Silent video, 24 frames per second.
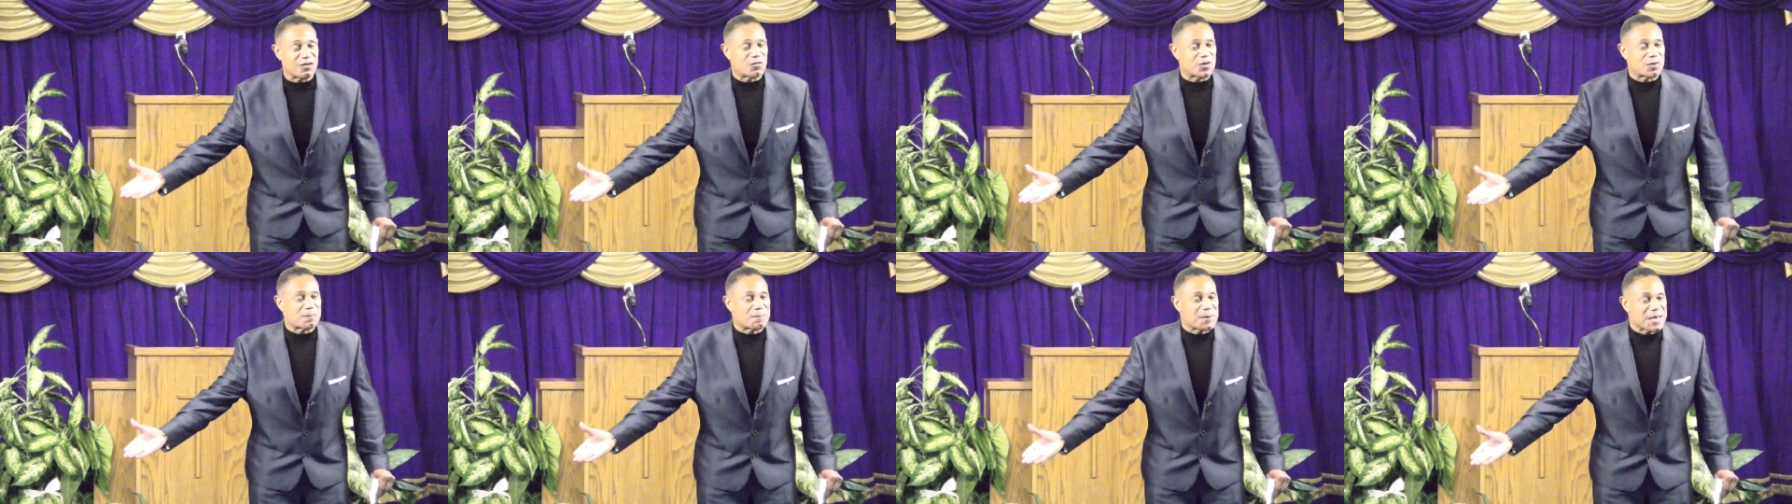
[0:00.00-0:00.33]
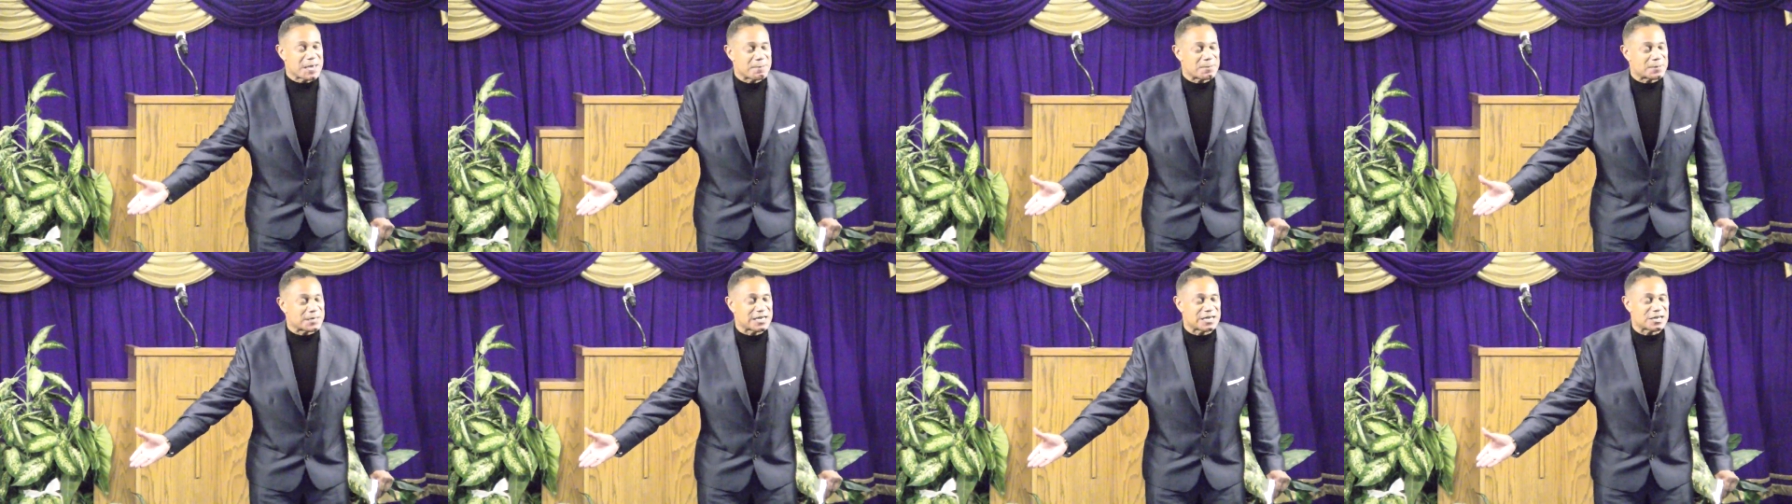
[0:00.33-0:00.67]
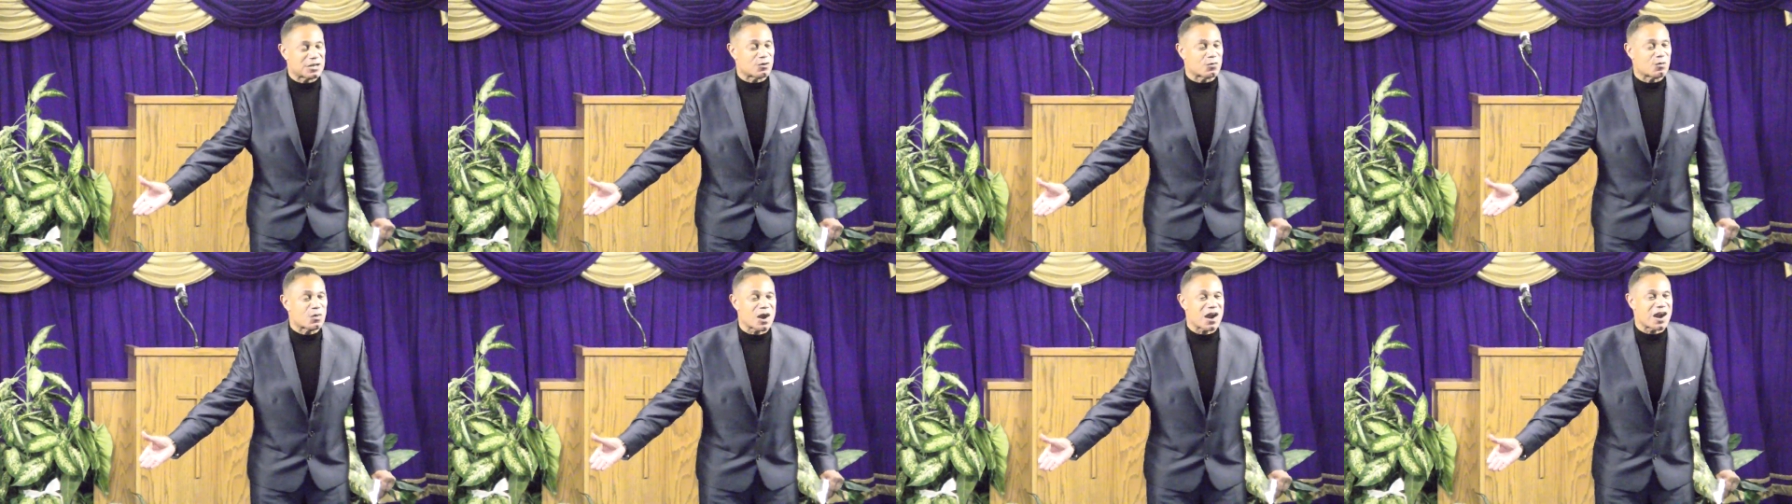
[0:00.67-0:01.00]
with people in the
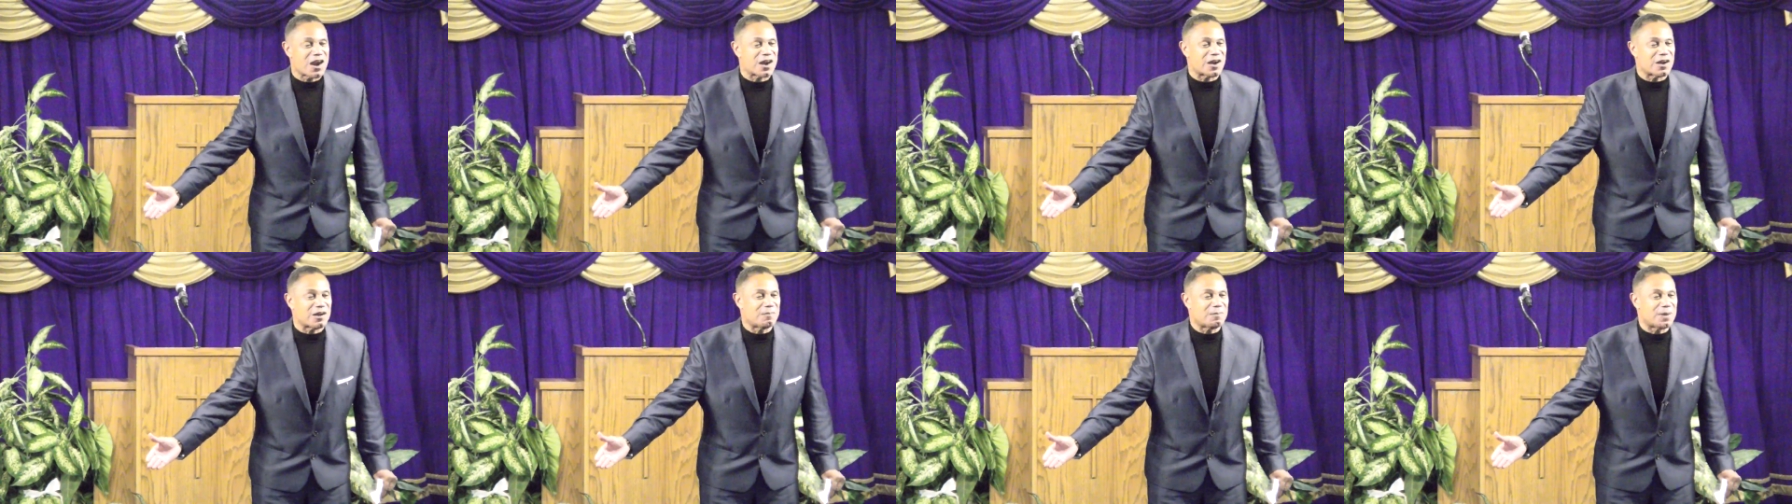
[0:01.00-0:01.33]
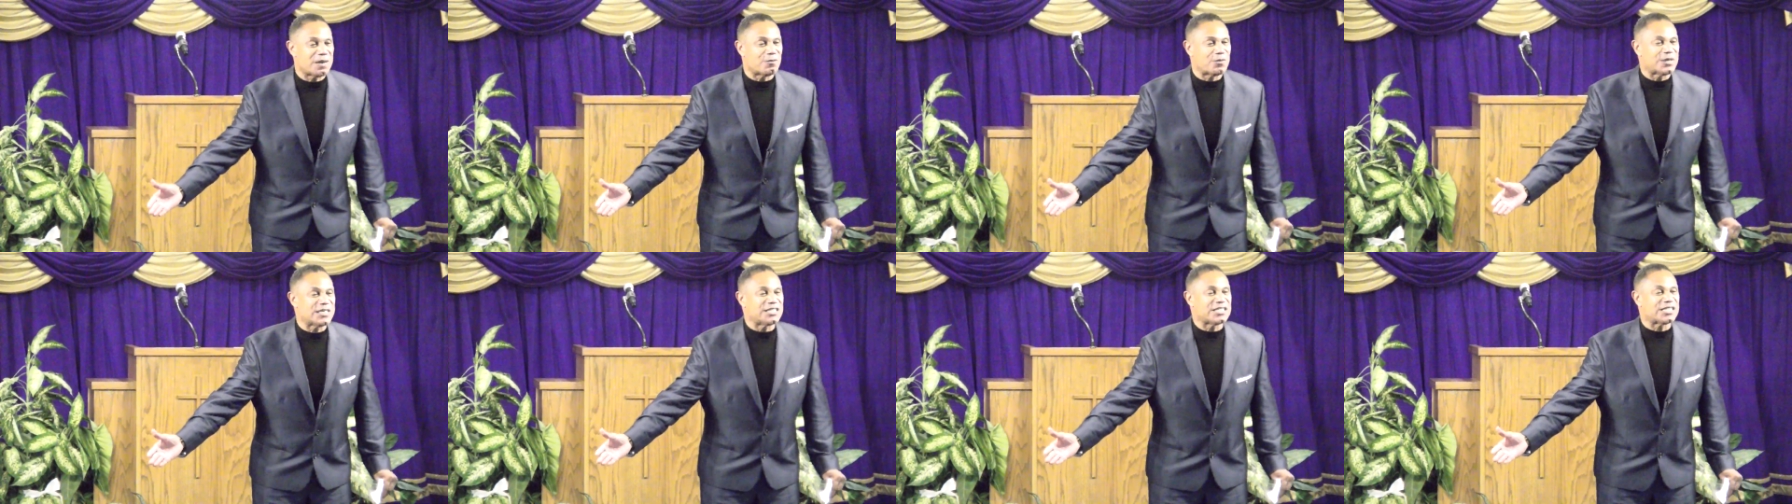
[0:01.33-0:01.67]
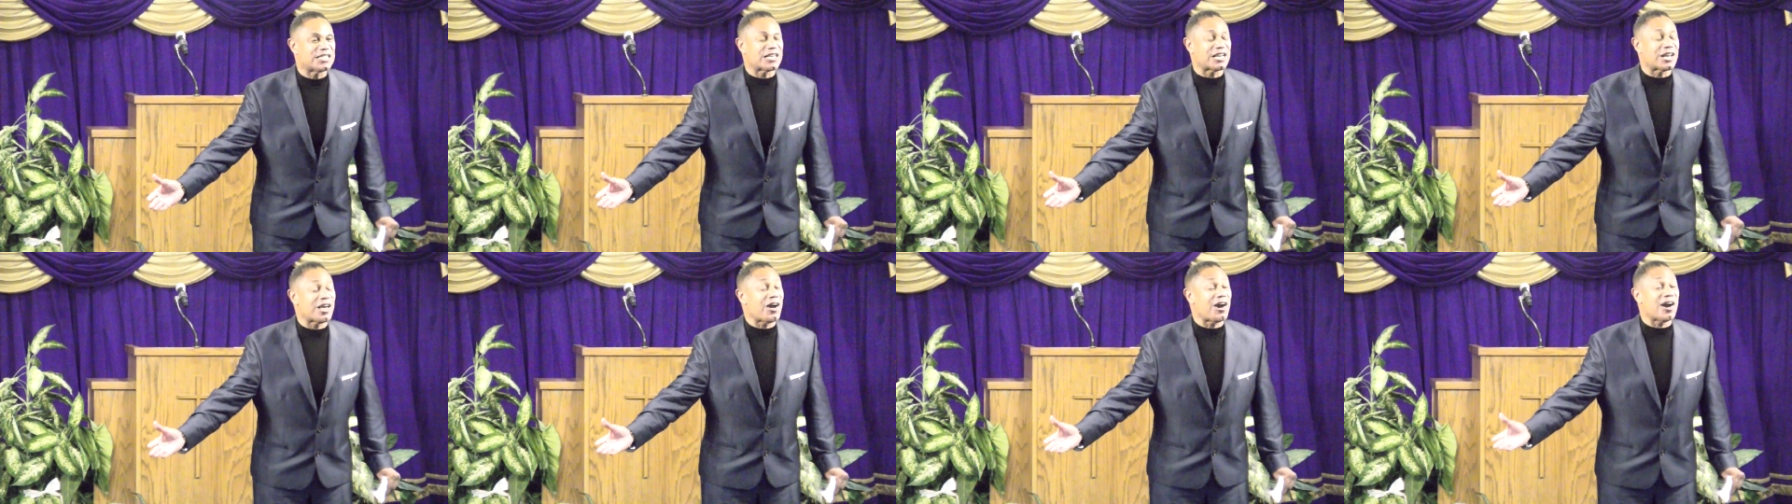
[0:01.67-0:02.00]
world, but with the
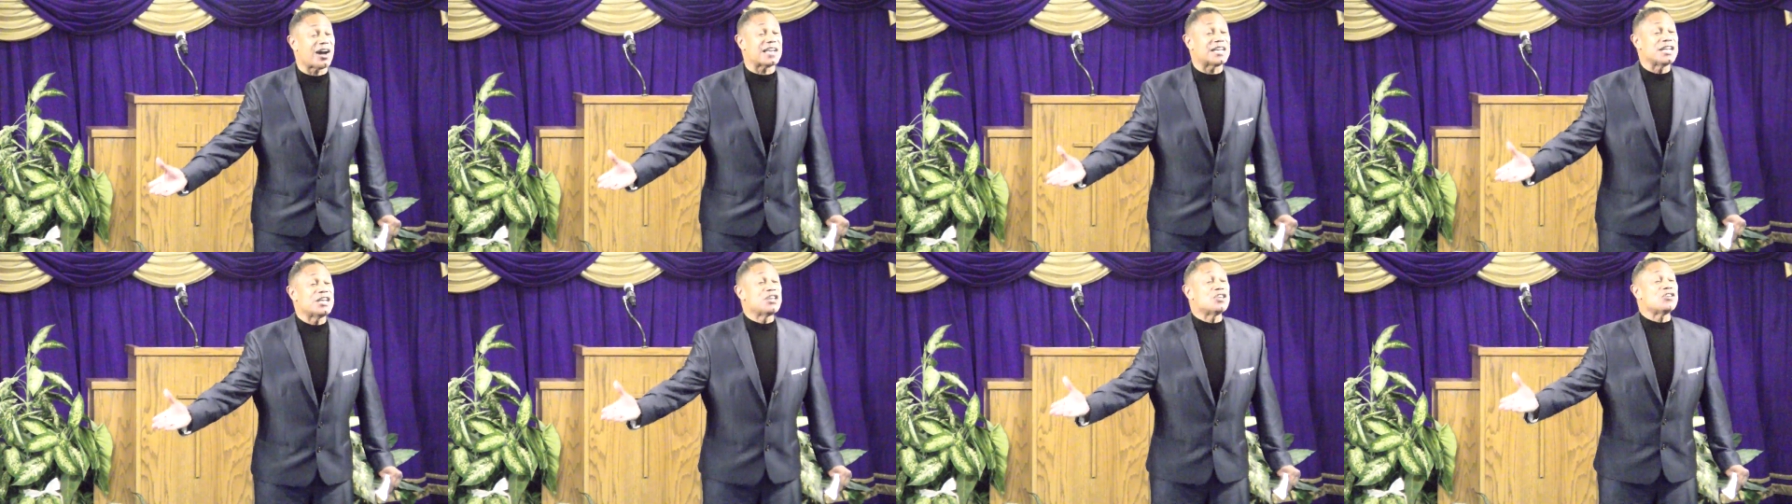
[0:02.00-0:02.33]
Lord,